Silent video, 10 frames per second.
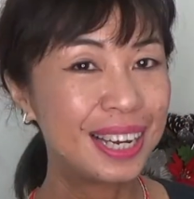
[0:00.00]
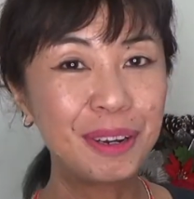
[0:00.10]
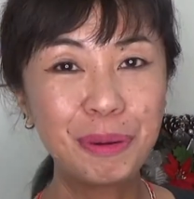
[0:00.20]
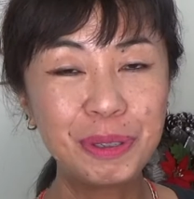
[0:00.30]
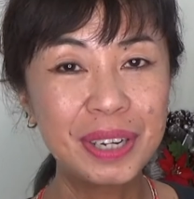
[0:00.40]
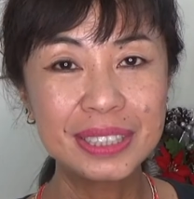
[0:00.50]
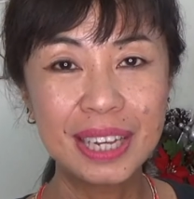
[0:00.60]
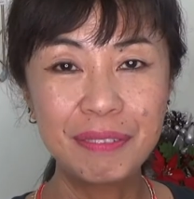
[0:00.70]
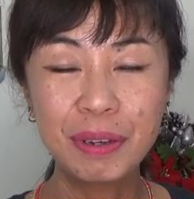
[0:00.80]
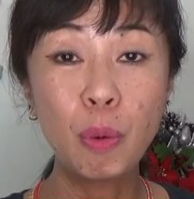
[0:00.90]
I hope you guys are
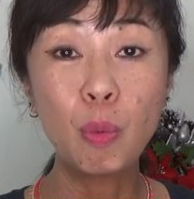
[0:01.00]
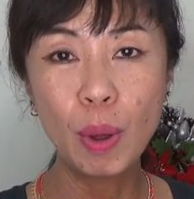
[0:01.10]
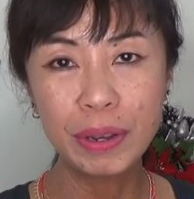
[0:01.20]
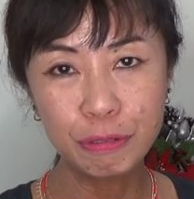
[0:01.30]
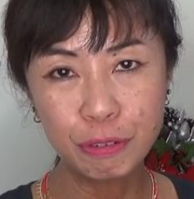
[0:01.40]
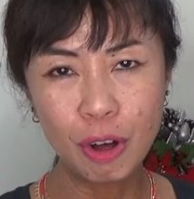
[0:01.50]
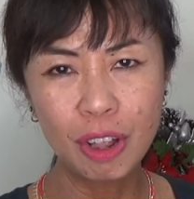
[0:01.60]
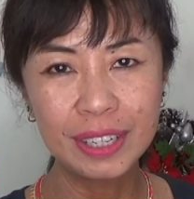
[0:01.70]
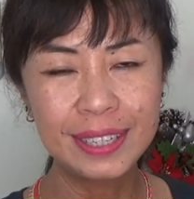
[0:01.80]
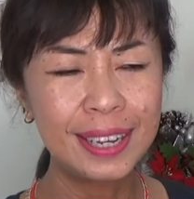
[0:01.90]
having a wonderful
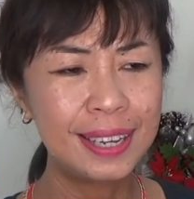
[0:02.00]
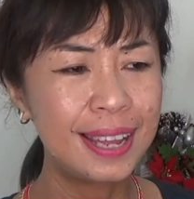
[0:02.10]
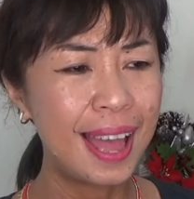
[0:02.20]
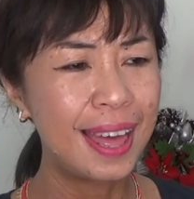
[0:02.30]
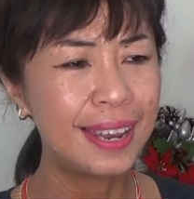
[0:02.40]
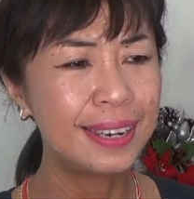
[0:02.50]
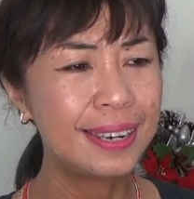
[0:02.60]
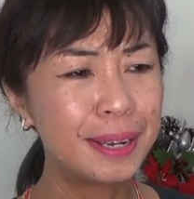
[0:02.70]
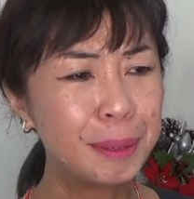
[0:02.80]
holiday, and